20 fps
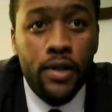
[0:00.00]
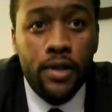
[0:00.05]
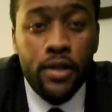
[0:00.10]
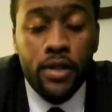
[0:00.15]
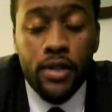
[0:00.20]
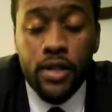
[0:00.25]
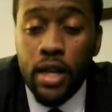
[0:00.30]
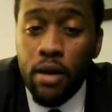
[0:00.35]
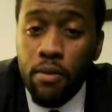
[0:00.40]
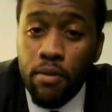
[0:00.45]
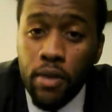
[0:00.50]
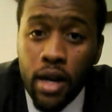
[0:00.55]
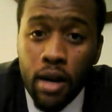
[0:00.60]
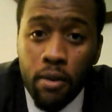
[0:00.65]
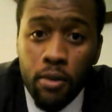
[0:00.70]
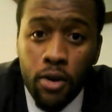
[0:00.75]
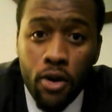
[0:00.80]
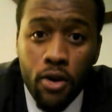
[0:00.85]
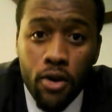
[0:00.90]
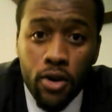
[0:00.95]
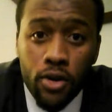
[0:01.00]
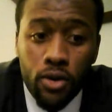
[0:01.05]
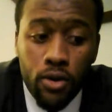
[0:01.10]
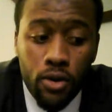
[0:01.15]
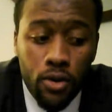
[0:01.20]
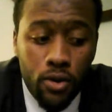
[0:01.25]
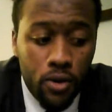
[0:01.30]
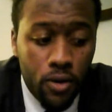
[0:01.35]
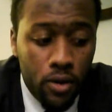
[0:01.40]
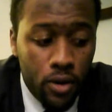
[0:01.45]
something that I'm going
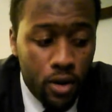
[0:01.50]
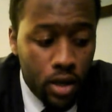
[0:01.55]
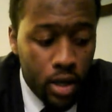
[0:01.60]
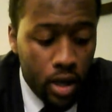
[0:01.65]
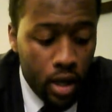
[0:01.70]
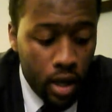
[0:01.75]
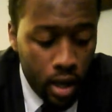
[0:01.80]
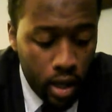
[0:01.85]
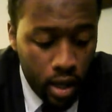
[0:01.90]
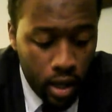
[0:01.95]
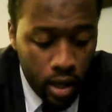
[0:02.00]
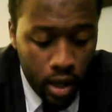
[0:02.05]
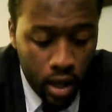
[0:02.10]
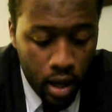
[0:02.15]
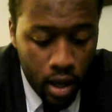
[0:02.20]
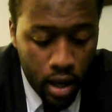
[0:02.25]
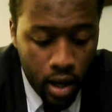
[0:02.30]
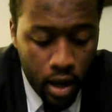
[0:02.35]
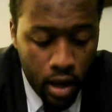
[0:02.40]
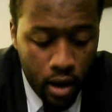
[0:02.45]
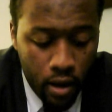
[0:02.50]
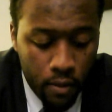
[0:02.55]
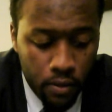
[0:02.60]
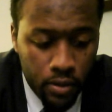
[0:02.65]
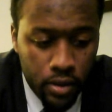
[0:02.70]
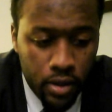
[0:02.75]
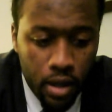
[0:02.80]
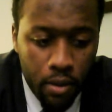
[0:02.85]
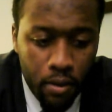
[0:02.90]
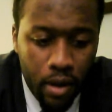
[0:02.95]
through,
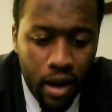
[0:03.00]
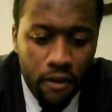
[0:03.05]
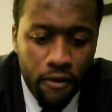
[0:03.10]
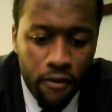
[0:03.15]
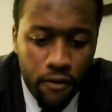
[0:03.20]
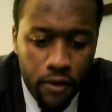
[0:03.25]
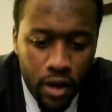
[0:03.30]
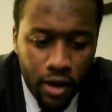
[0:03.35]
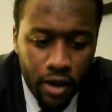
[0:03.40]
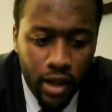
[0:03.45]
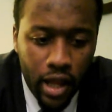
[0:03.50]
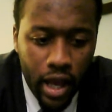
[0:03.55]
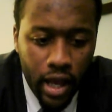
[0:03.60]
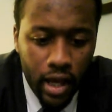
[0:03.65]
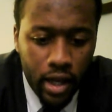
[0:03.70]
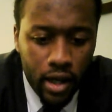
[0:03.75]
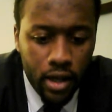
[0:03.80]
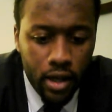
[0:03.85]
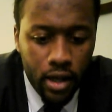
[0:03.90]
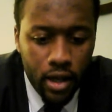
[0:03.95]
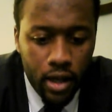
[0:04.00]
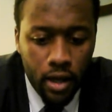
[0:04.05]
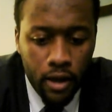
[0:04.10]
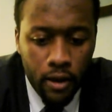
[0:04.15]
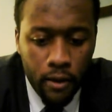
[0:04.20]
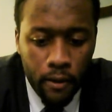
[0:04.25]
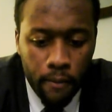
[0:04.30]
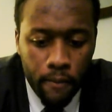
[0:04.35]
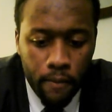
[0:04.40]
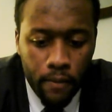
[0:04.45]
something I feel like
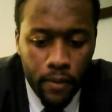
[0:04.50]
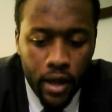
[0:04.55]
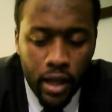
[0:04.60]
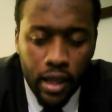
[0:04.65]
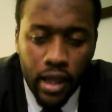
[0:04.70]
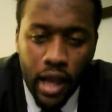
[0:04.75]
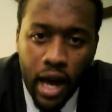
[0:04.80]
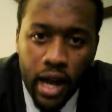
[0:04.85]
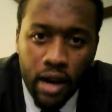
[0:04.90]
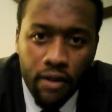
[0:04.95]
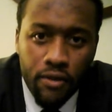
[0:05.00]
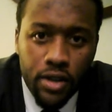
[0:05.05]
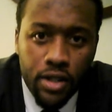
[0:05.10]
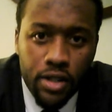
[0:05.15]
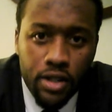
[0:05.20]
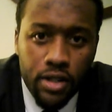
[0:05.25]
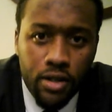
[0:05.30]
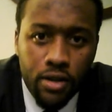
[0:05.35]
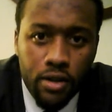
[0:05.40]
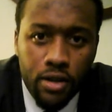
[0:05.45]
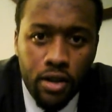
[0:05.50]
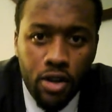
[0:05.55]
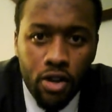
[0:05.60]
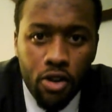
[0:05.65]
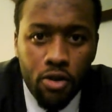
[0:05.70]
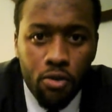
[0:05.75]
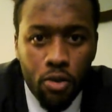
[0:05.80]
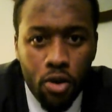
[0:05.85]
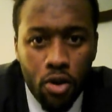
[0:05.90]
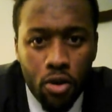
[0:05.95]
a lot of us, you
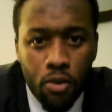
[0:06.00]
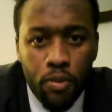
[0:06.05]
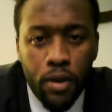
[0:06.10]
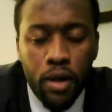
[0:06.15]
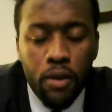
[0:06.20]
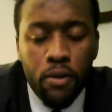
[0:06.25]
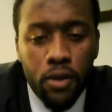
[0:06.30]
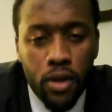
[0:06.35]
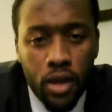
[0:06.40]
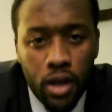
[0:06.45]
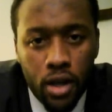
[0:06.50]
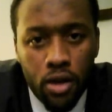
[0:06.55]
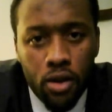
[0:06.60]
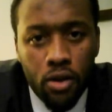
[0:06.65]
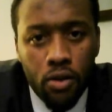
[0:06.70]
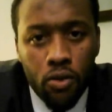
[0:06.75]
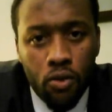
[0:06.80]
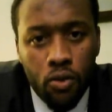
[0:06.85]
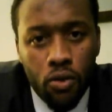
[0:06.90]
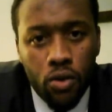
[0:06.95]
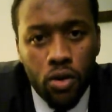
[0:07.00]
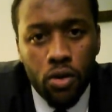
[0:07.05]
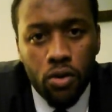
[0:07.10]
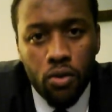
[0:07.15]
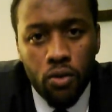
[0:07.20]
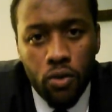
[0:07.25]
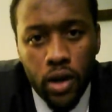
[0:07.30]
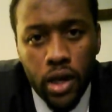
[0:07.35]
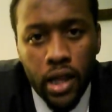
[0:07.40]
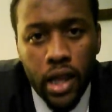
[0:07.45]
know, more people didn't
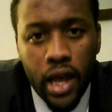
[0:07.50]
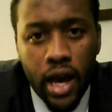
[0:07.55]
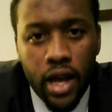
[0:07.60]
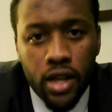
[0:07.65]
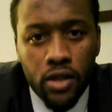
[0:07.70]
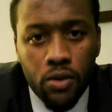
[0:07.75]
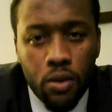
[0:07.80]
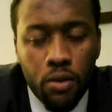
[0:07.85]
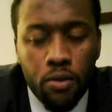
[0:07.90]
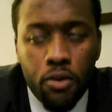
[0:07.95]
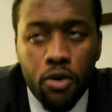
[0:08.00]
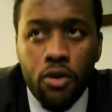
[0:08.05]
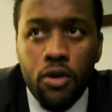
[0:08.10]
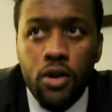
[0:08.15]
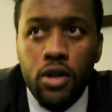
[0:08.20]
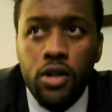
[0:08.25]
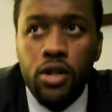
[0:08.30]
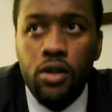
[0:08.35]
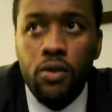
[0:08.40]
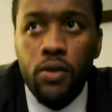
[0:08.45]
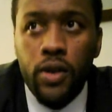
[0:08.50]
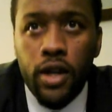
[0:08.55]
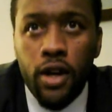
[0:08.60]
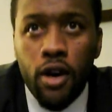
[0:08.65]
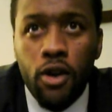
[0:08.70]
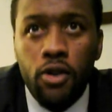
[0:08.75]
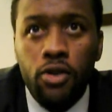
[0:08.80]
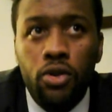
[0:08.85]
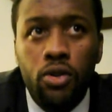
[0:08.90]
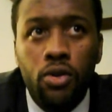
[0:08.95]
realize we're Moors, that we
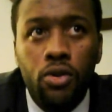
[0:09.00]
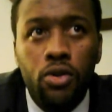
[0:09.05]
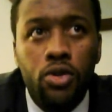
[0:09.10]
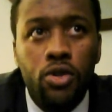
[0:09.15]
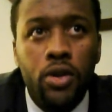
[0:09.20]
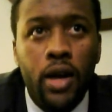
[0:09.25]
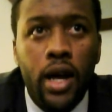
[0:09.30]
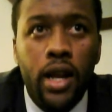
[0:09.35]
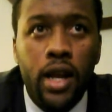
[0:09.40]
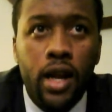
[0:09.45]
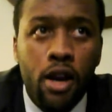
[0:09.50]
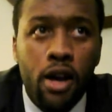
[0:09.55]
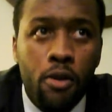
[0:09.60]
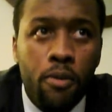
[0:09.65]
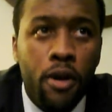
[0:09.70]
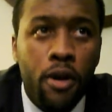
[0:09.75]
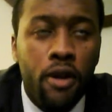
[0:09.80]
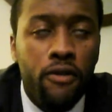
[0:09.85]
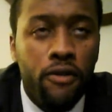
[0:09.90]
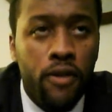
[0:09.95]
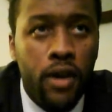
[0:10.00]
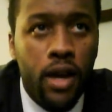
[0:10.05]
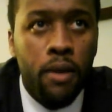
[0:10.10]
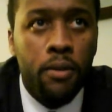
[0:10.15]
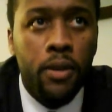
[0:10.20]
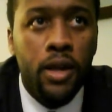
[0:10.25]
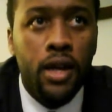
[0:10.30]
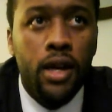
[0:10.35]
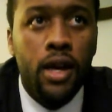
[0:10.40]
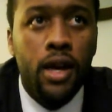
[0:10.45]
go through trying to help our
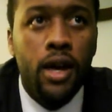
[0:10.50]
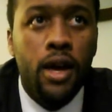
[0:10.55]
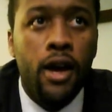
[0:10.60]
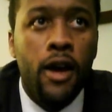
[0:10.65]
family,